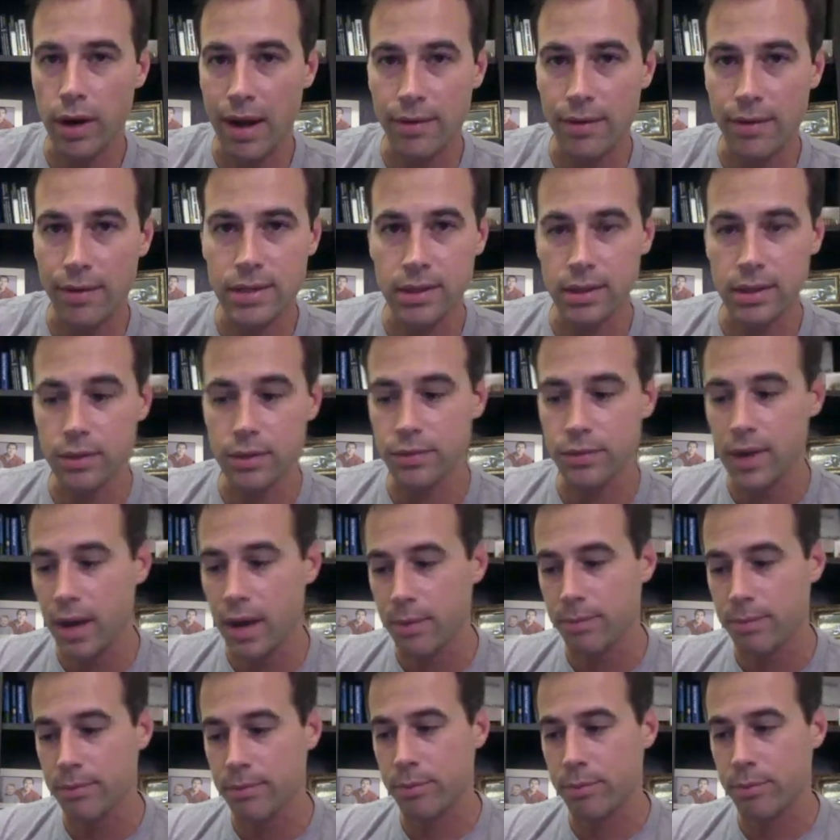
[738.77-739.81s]
Obviously, you've got
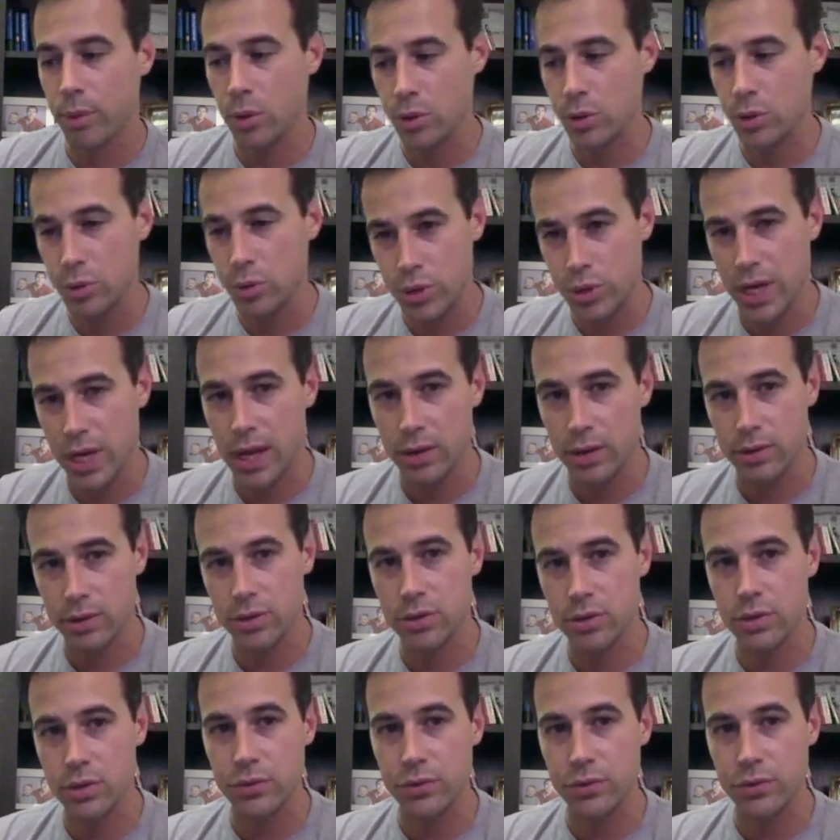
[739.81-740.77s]
personal challenges.